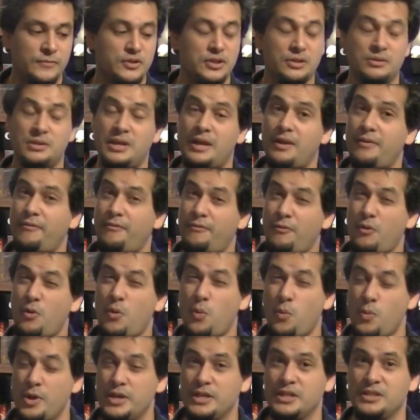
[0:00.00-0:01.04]
So there are
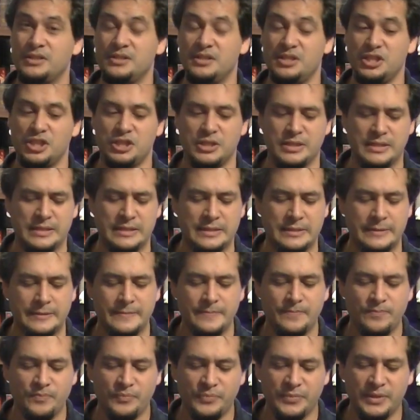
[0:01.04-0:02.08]
4 win
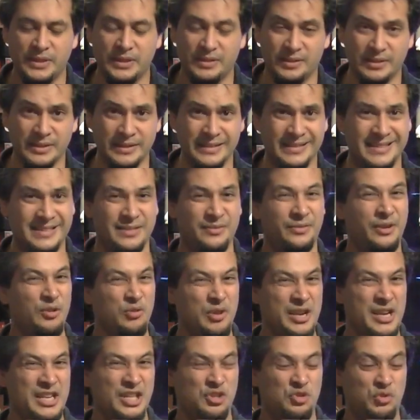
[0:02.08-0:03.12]
conditions. I think it's
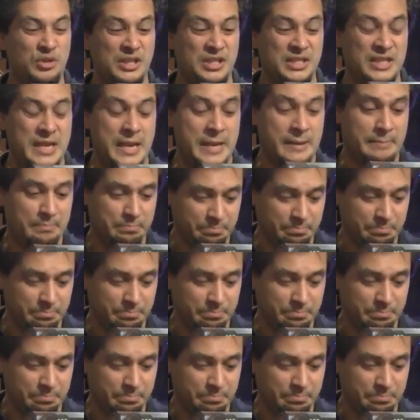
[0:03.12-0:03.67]
very interesting.